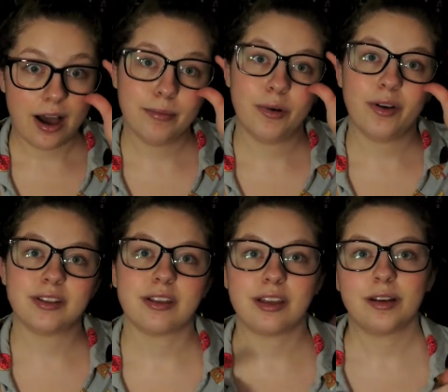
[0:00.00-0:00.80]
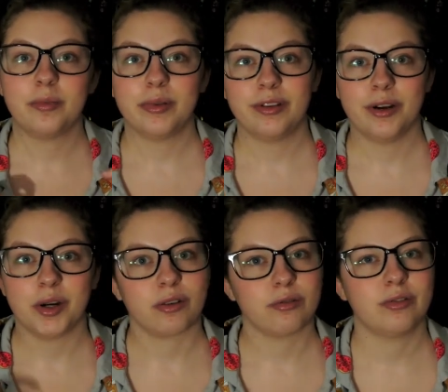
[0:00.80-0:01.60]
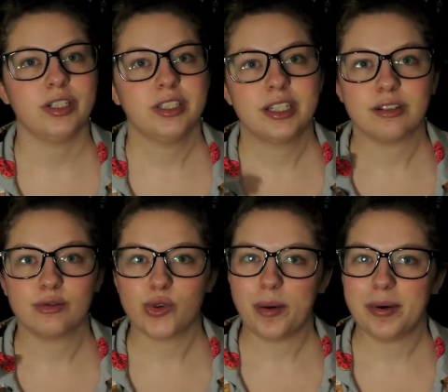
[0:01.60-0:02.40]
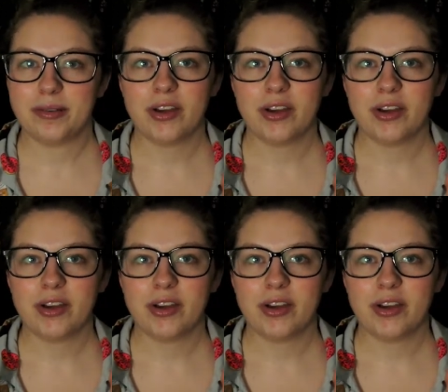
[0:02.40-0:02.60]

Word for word: I'm going to link below a really informative,